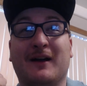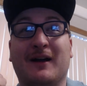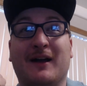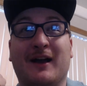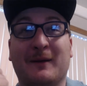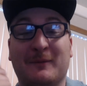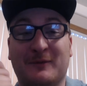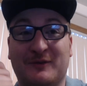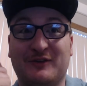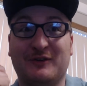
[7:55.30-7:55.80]

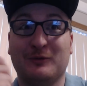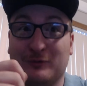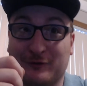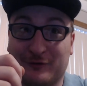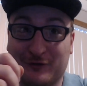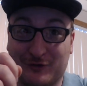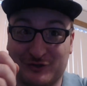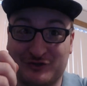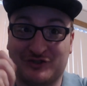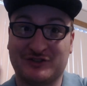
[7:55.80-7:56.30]
MCU's
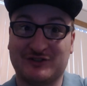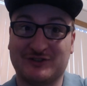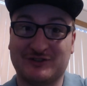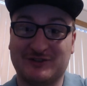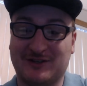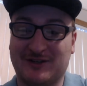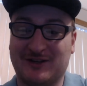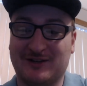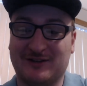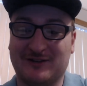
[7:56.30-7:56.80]
version
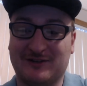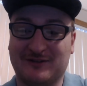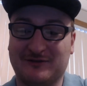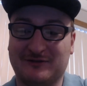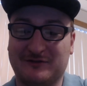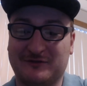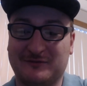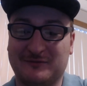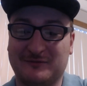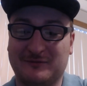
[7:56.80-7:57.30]

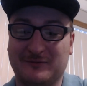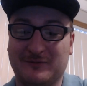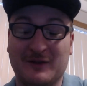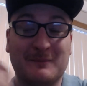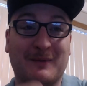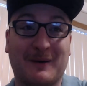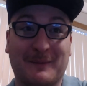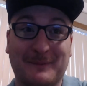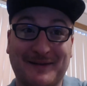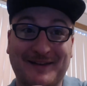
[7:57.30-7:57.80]
of the
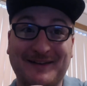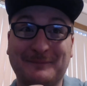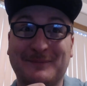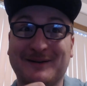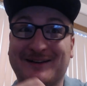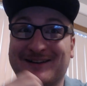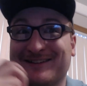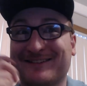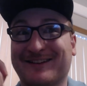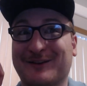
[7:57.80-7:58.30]
mummy
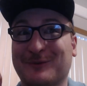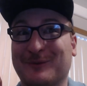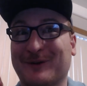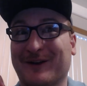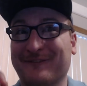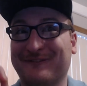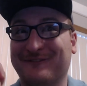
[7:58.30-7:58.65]
because that's what it